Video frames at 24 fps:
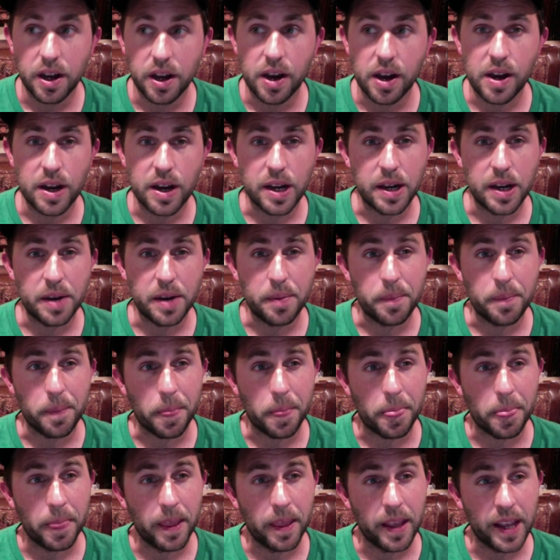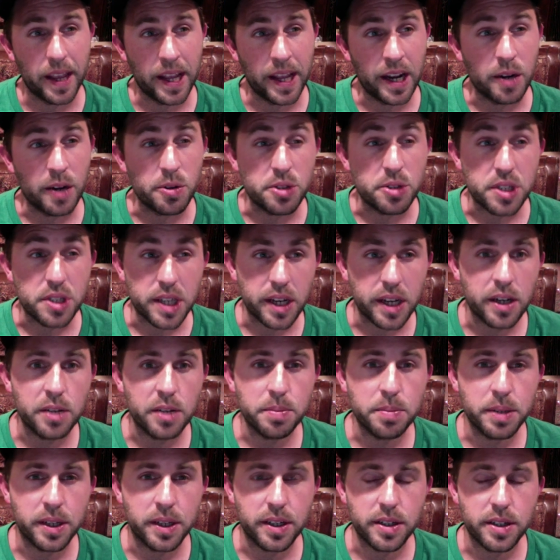Um, and I was
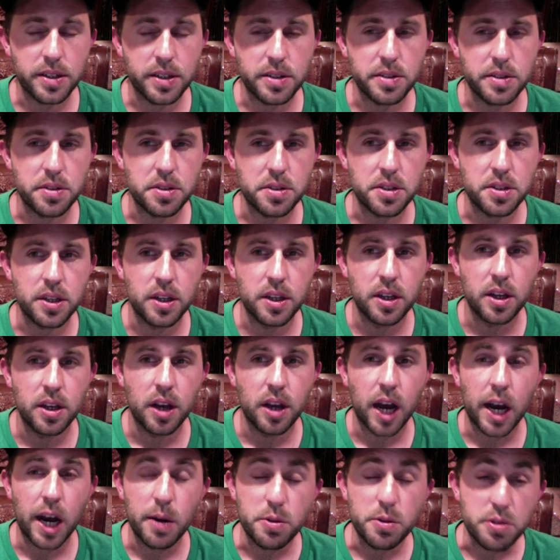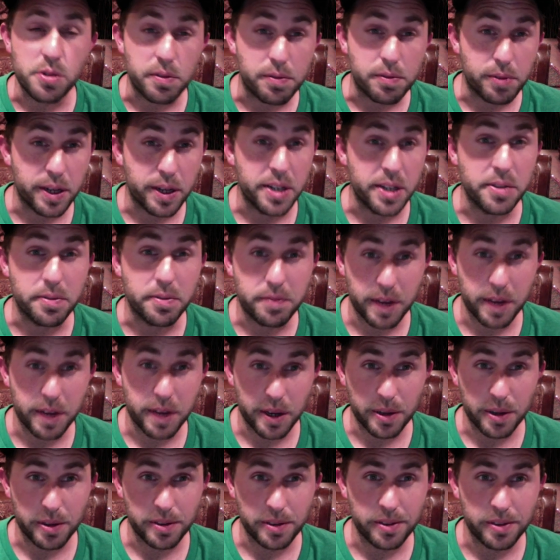scared because I was afraid to
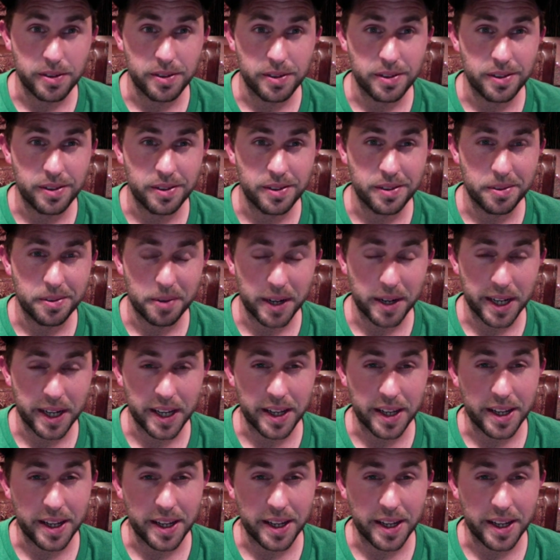fail, right?